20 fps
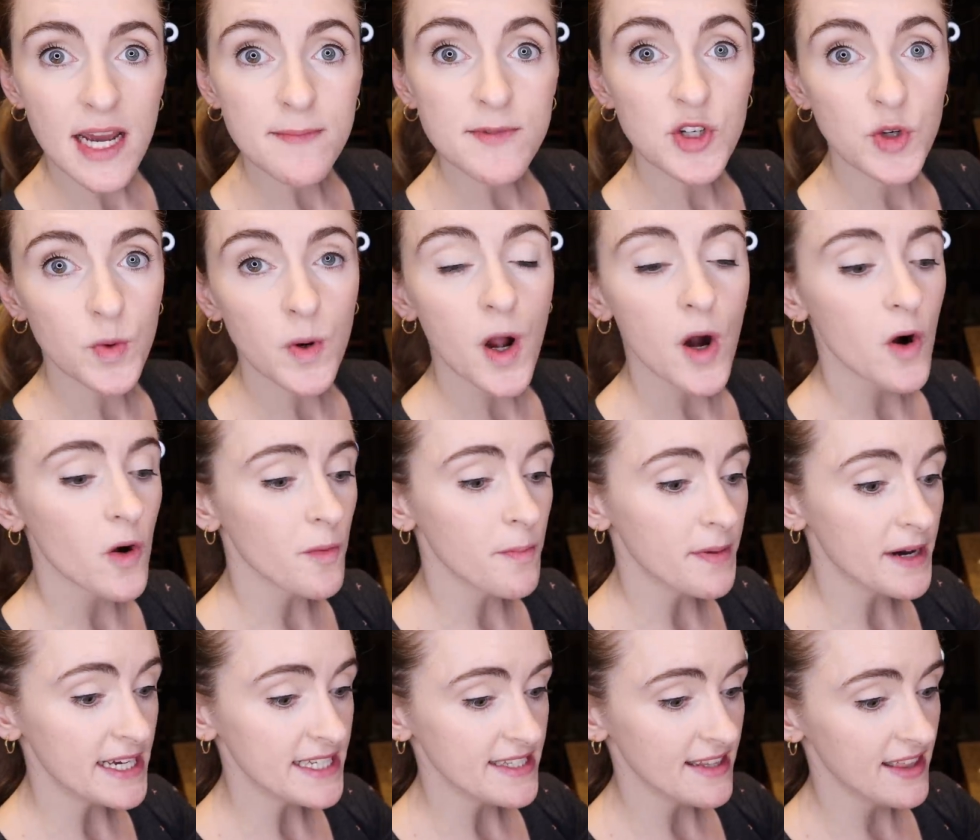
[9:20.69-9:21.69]
time to grow,
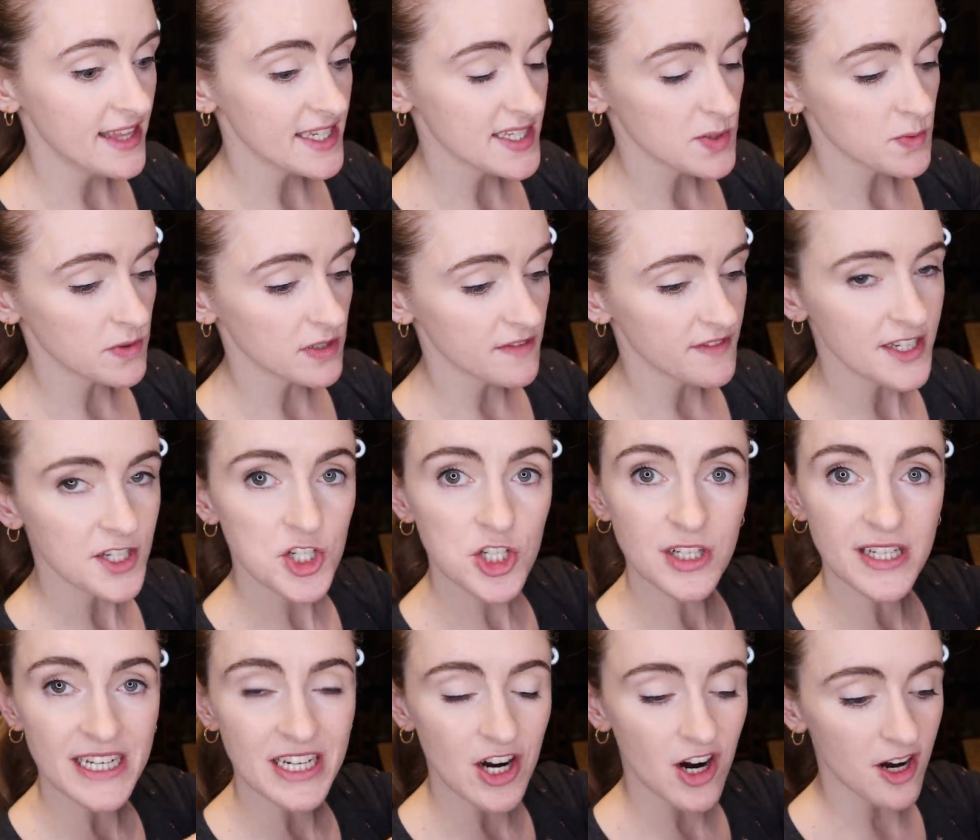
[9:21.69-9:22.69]
but this will
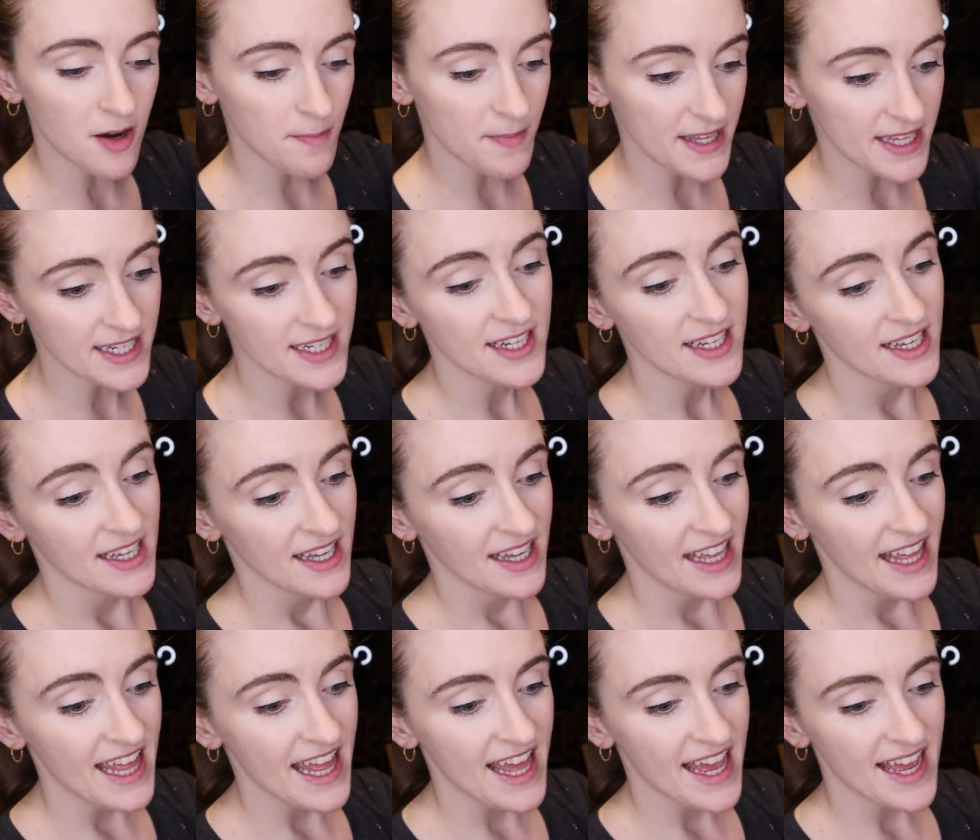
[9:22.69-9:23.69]
eventually carpet
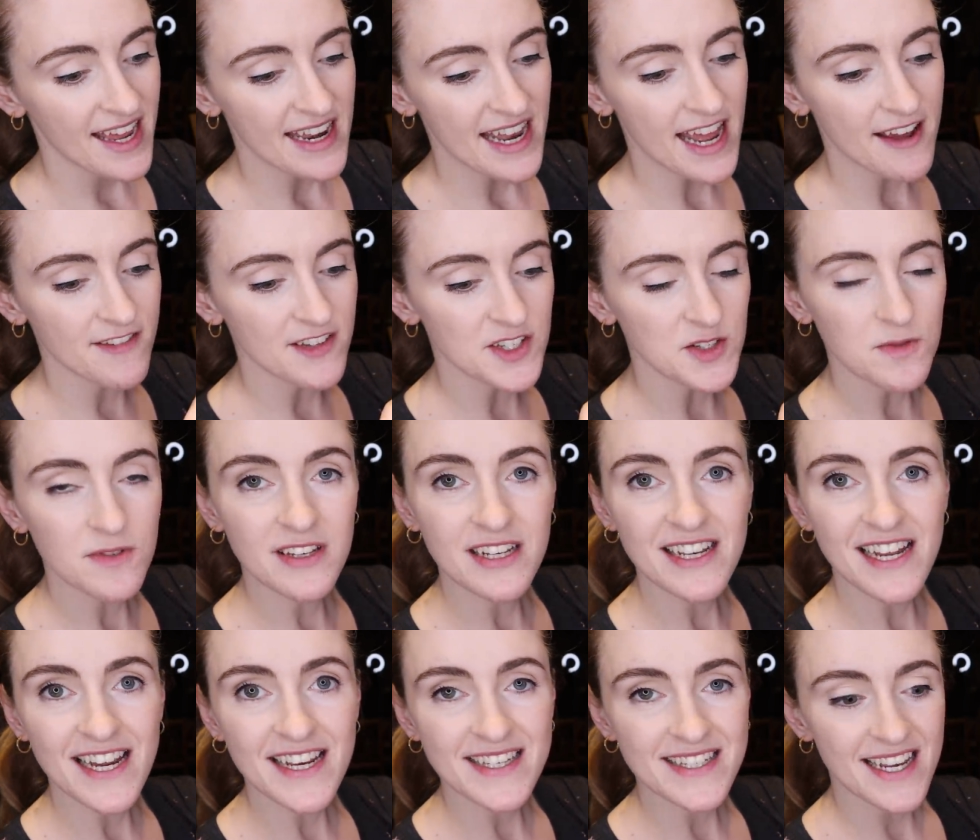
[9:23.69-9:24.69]
and have this really
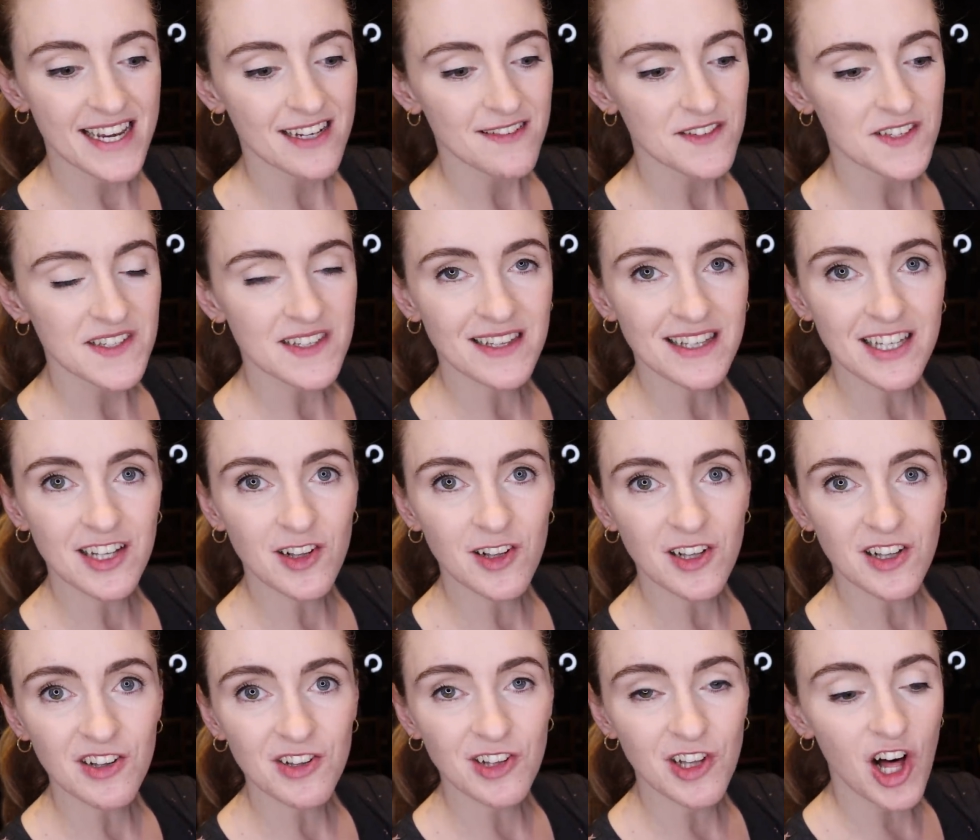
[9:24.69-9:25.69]
nice kind of
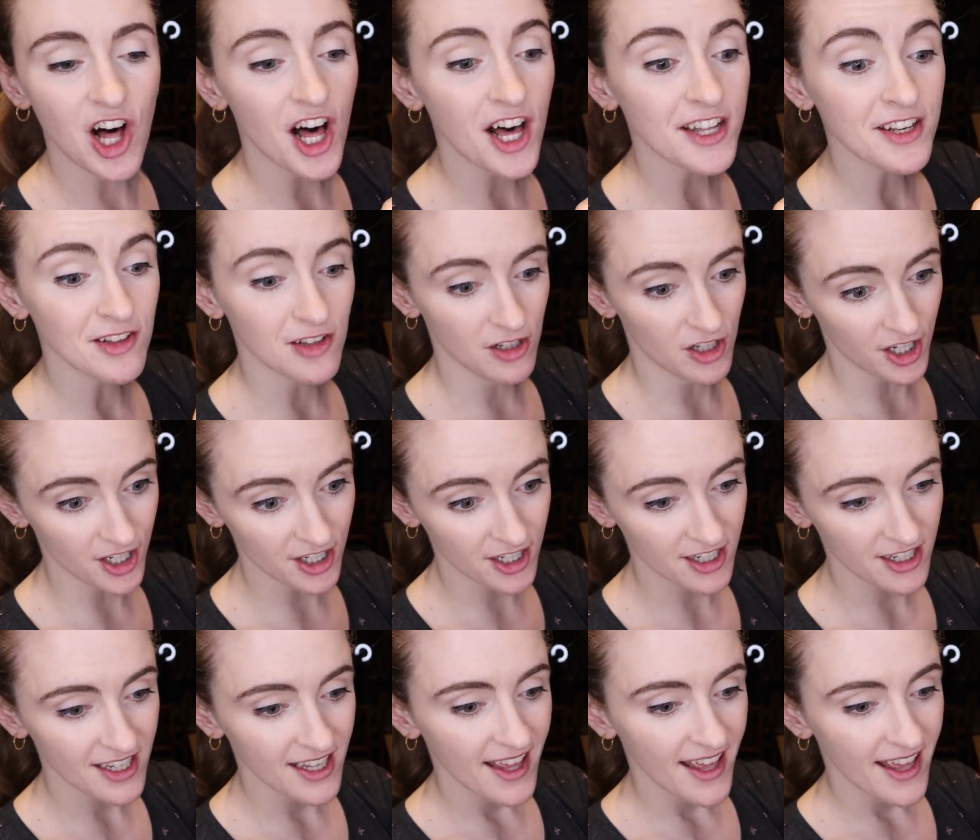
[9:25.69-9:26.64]
little lawn look.